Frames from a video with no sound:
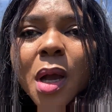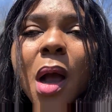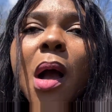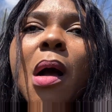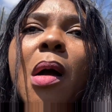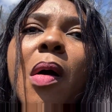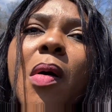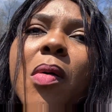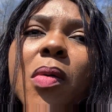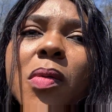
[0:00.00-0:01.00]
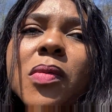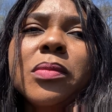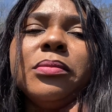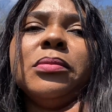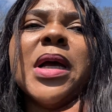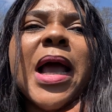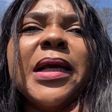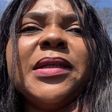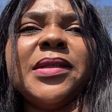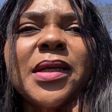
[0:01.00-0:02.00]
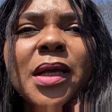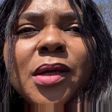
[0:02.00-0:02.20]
Oh, I see.